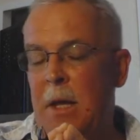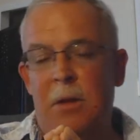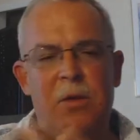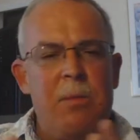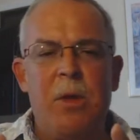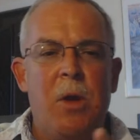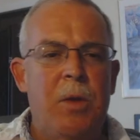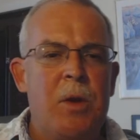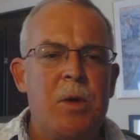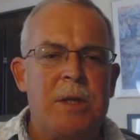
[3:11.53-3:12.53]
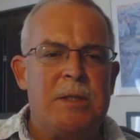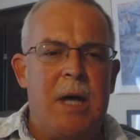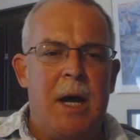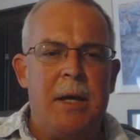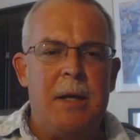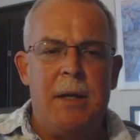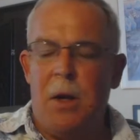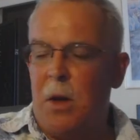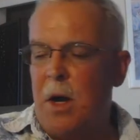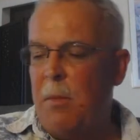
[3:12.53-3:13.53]
The same thing on the earnings side.
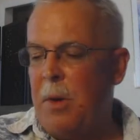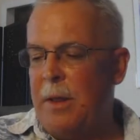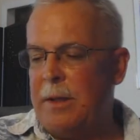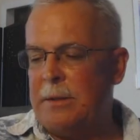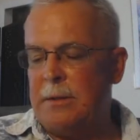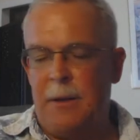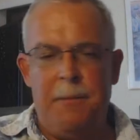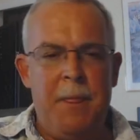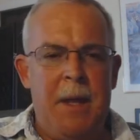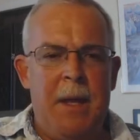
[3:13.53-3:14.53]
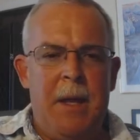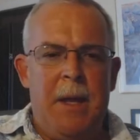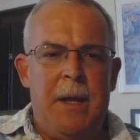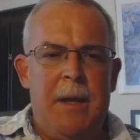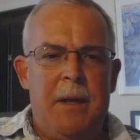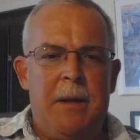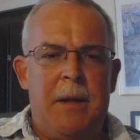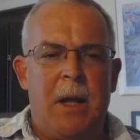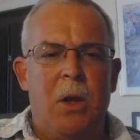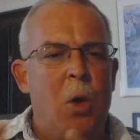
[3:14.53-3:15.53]
You know, a company that's
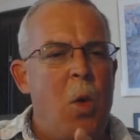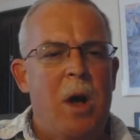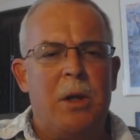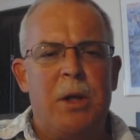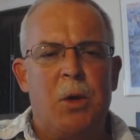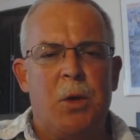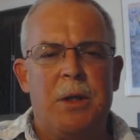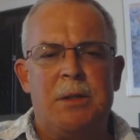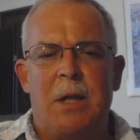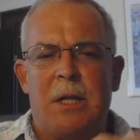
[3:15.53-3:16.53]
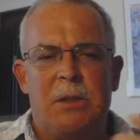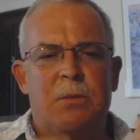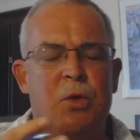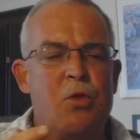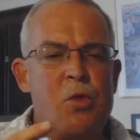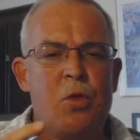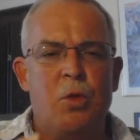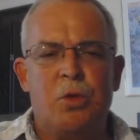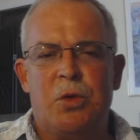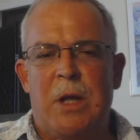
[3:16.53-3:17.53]
got low quality earnings, lots of
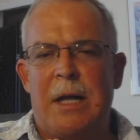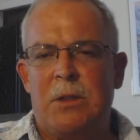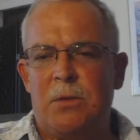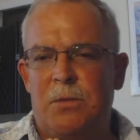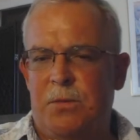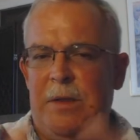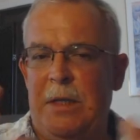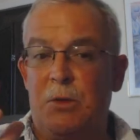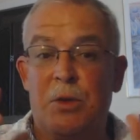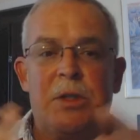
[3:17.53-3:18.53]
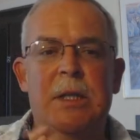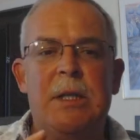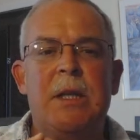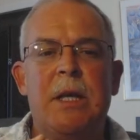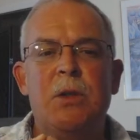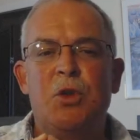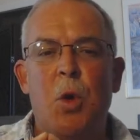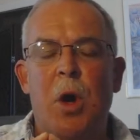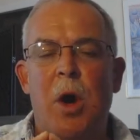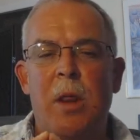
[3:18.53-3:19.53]
accruals, lots of interesting things
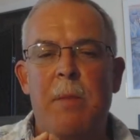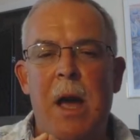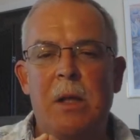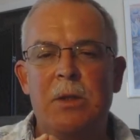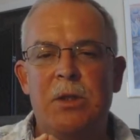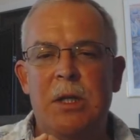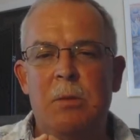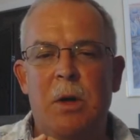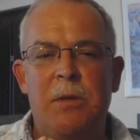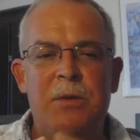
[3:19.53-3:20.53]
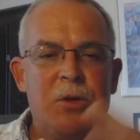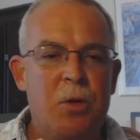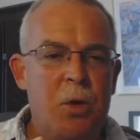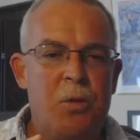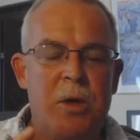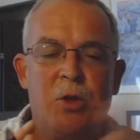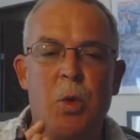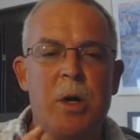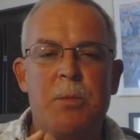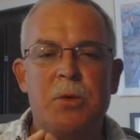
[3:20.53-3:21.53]
going on in the balance sheet. Well, if its growth rate's
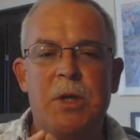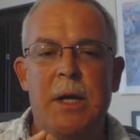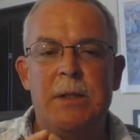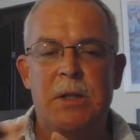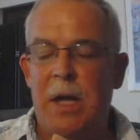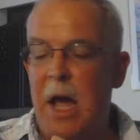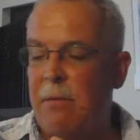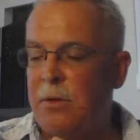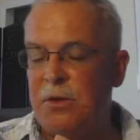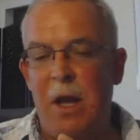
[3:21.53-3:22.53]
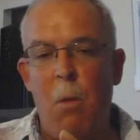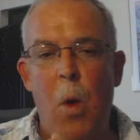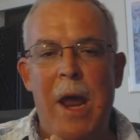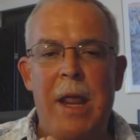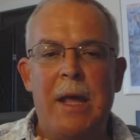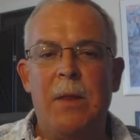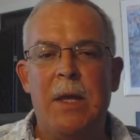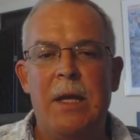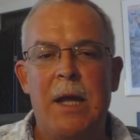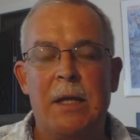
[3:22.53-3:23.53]
20%, it's going to have the same weighting in
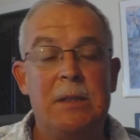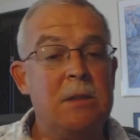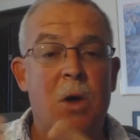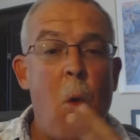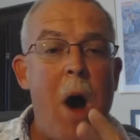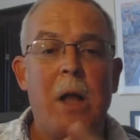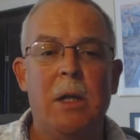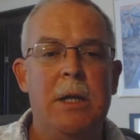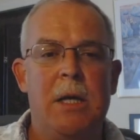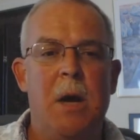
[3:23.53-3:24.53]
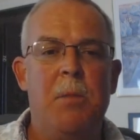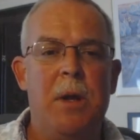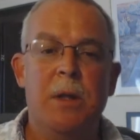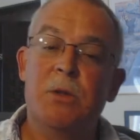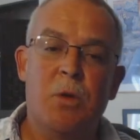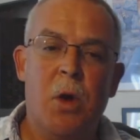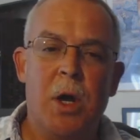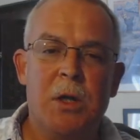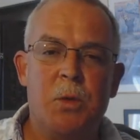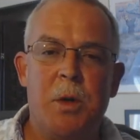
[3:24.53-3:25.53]
the index as a quality company that's
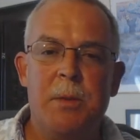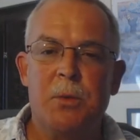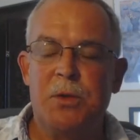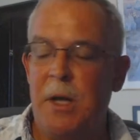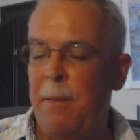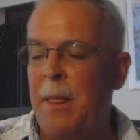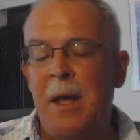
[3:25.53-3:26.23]
growing at 20%.